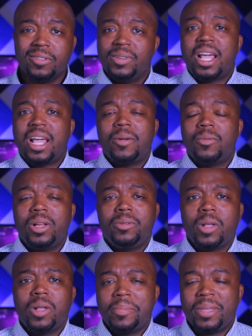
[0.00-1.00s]
When I what
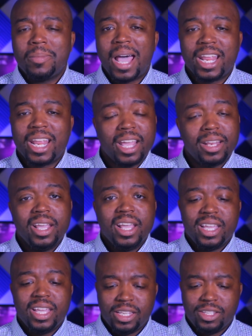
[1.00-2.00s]
do I mean by that?
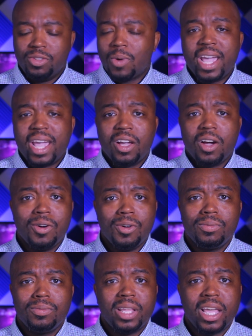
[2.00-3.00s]
Is you write
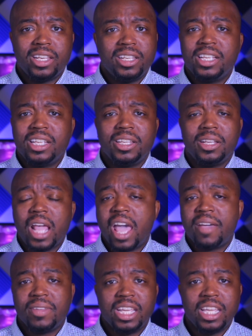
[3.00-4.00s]
code that doesn't
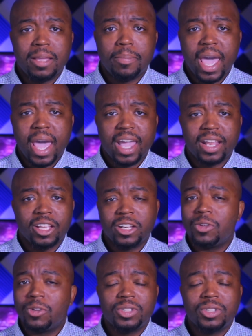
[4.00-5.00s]
have any impact,
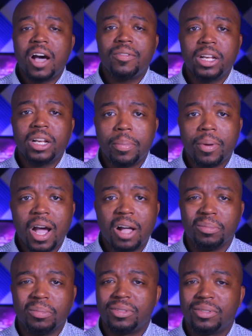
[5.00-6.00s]
that don't solve any
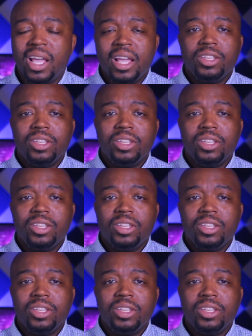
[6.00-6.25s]
problems.